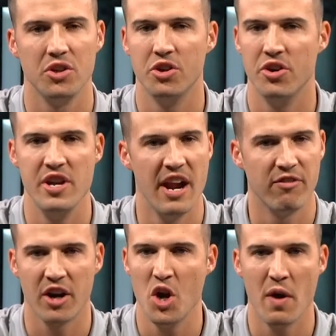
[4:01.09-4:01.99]
You're
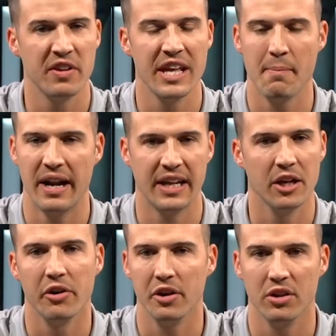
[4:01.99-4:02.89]
never going to know everything about a
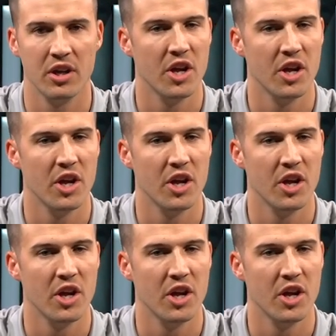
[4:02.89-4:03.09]
carrier.